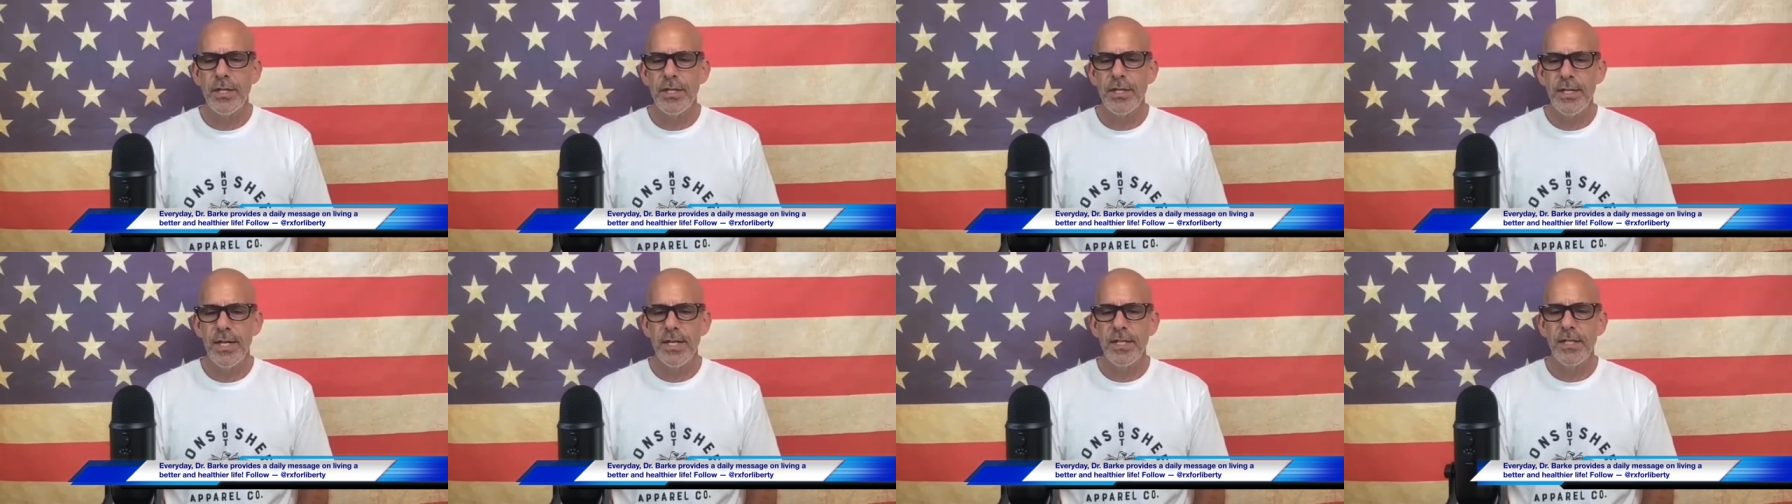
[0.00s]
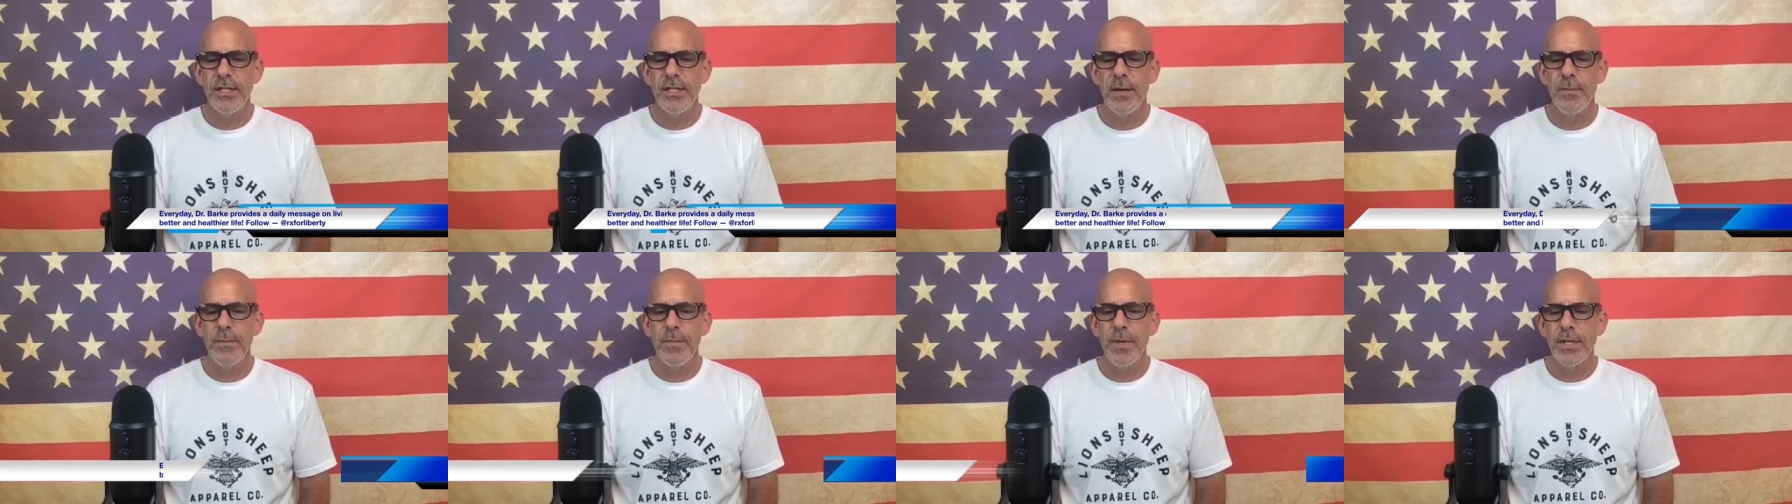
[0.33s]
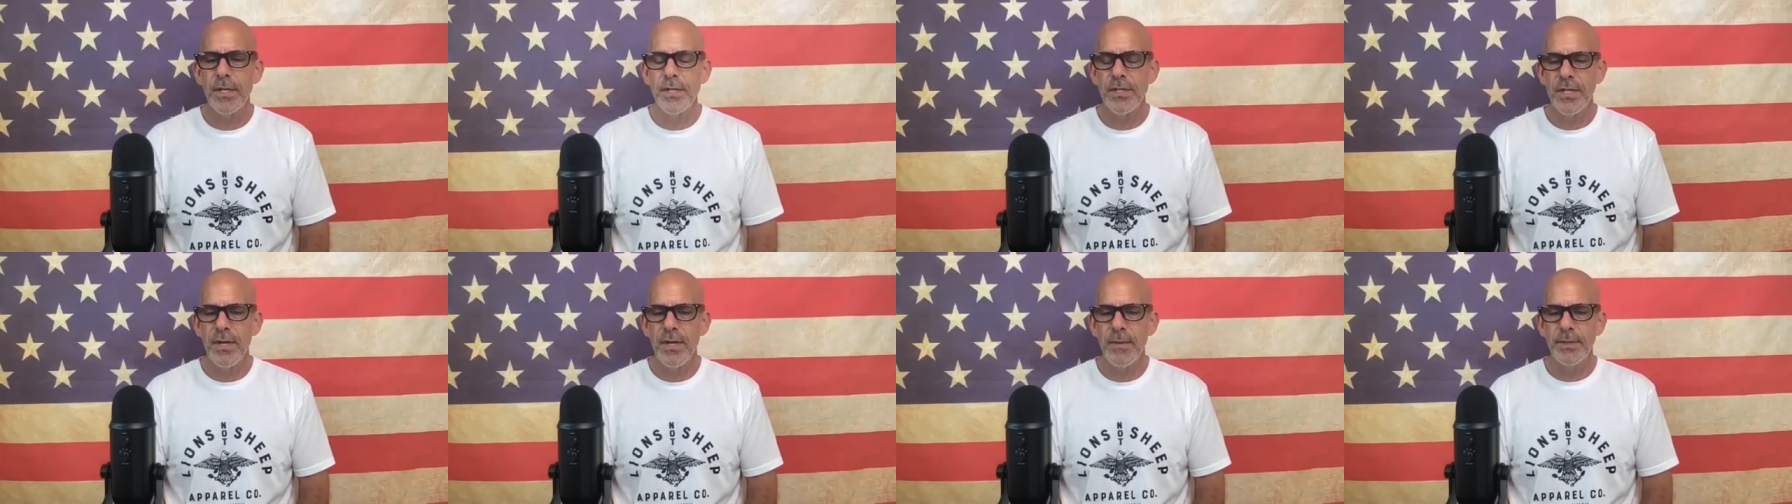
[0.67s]
said something
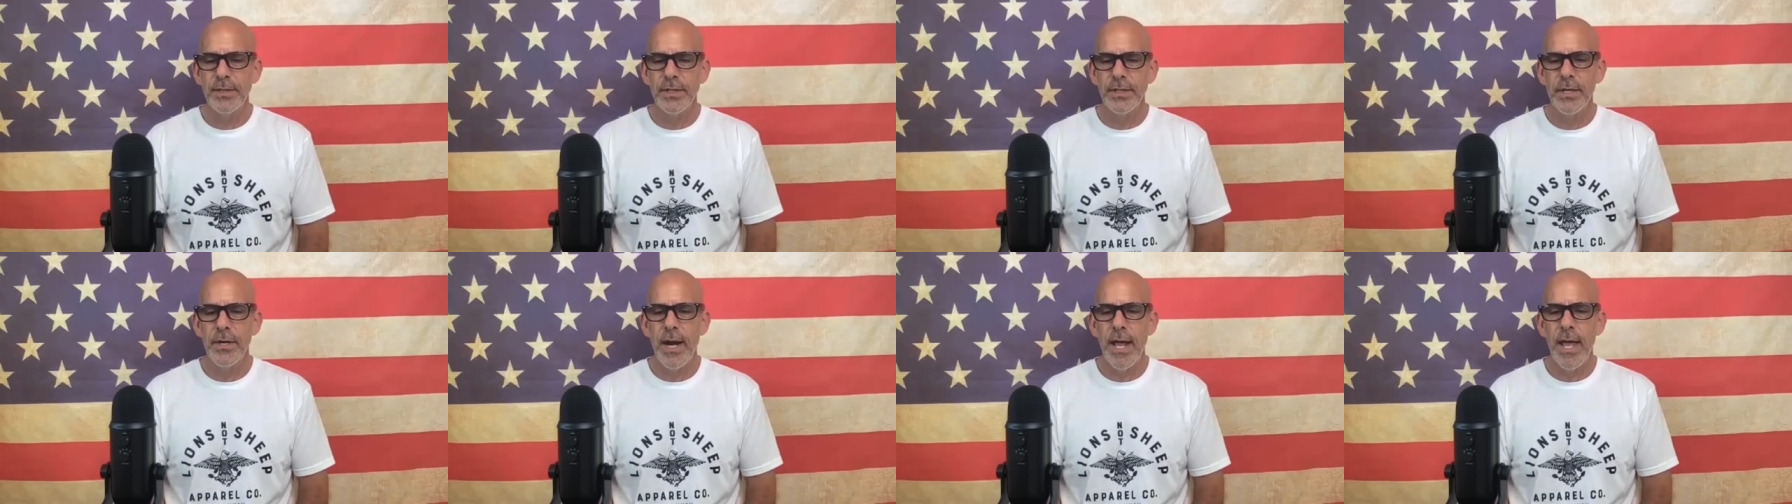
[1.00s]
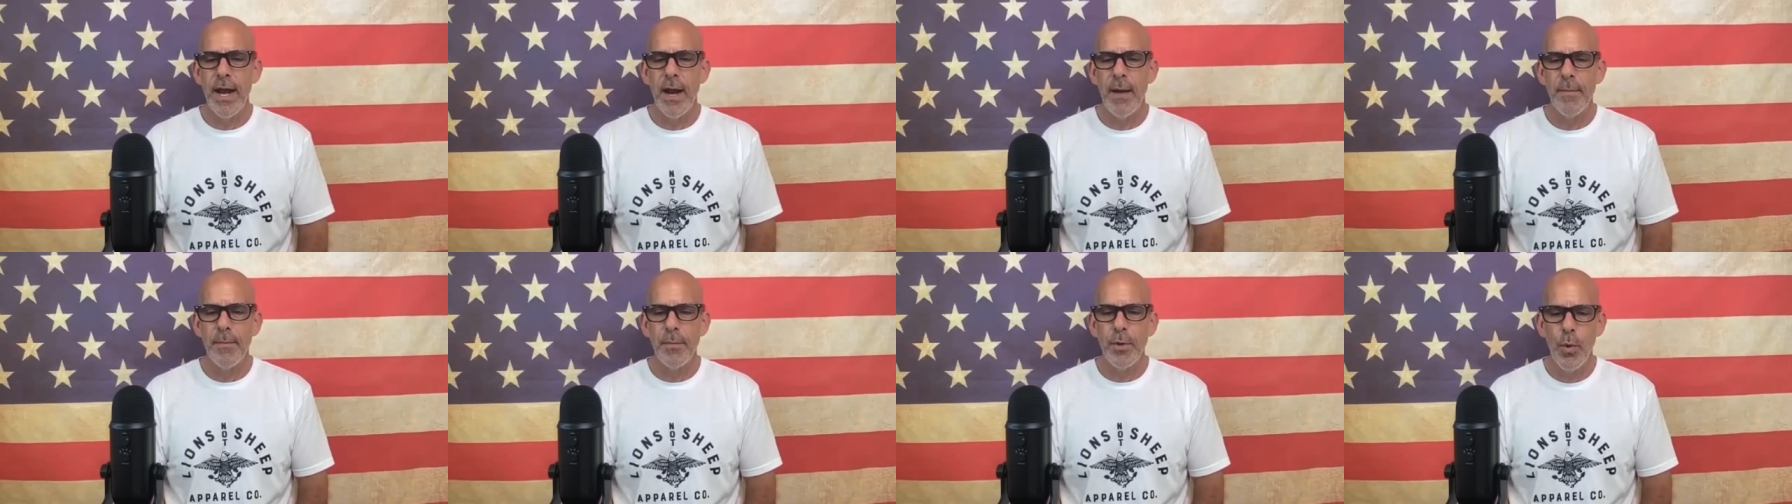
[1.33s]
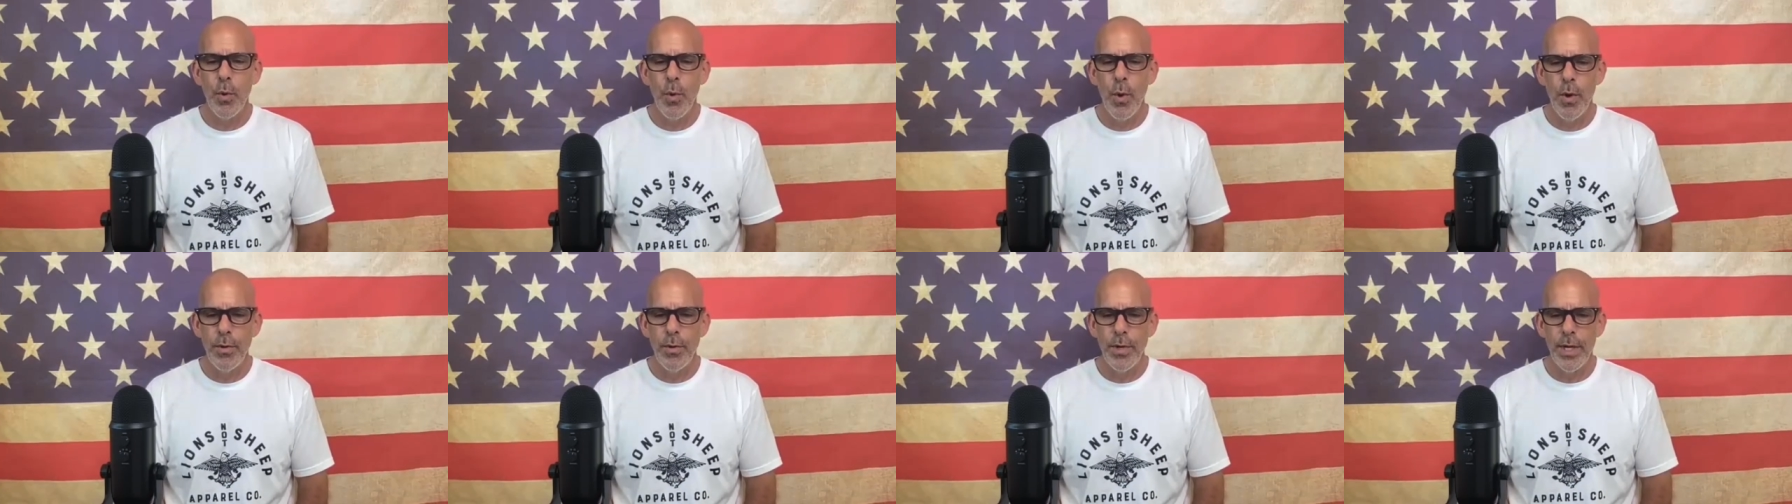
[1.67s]
similar, and I'm
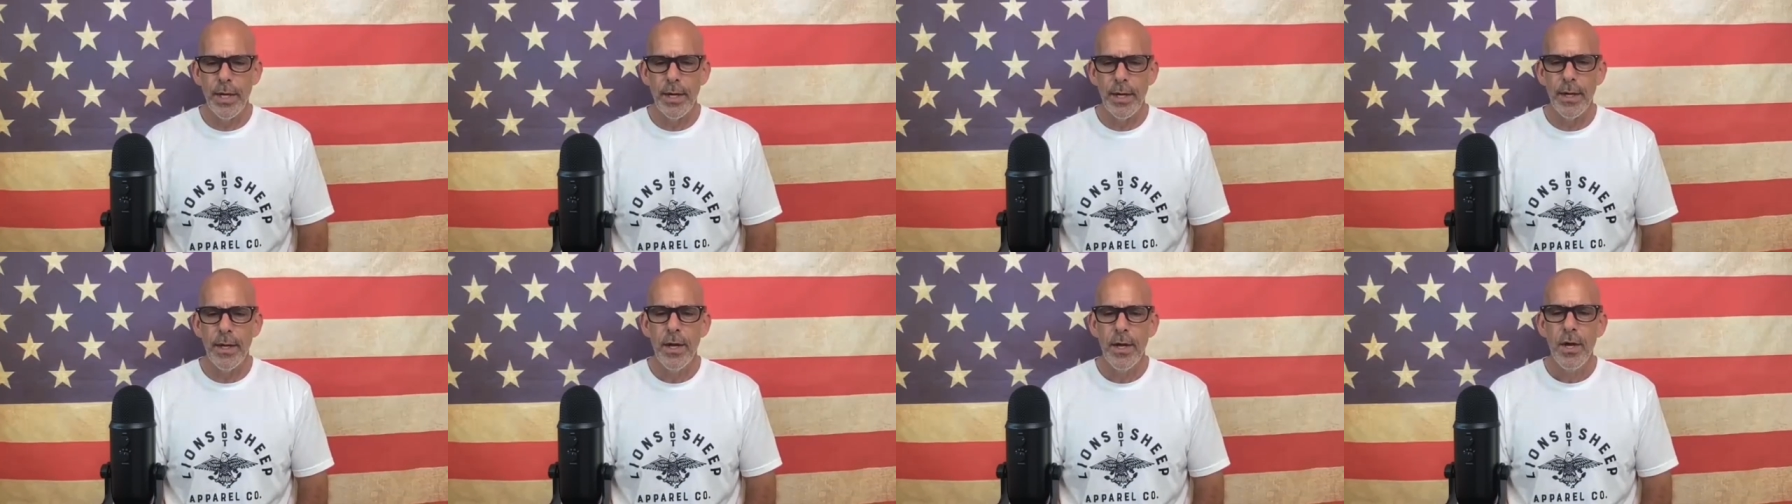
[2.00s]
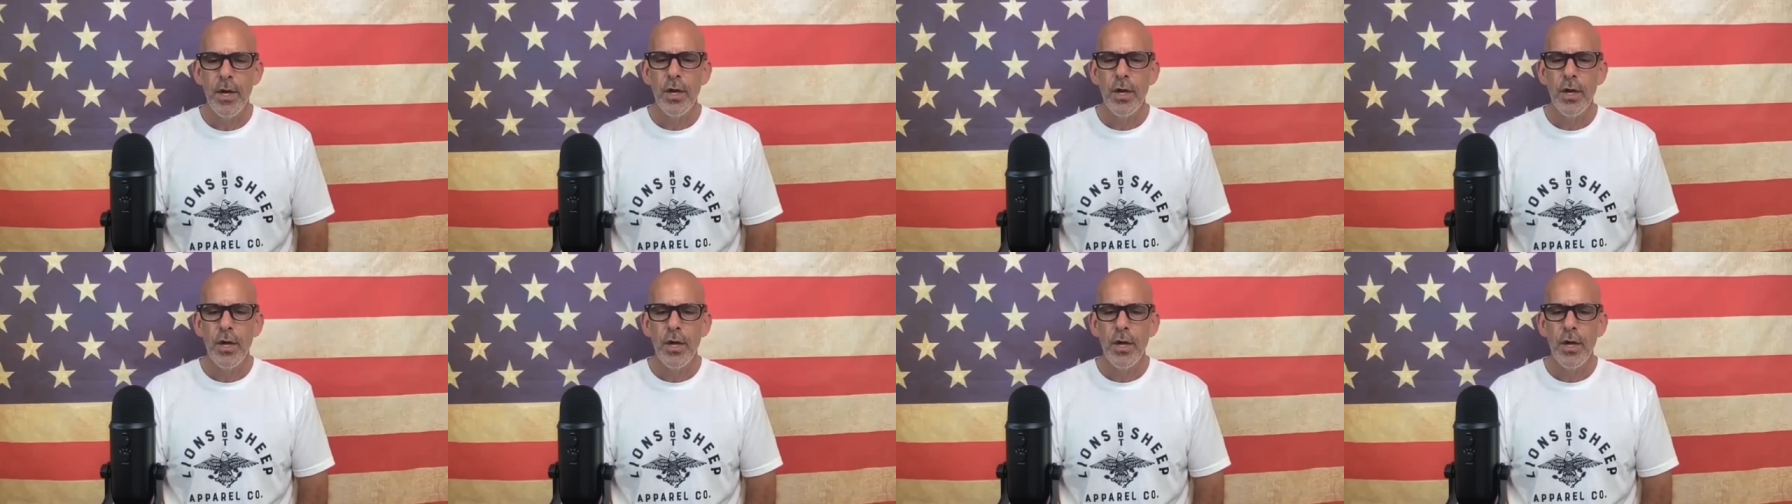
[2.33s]
quoting,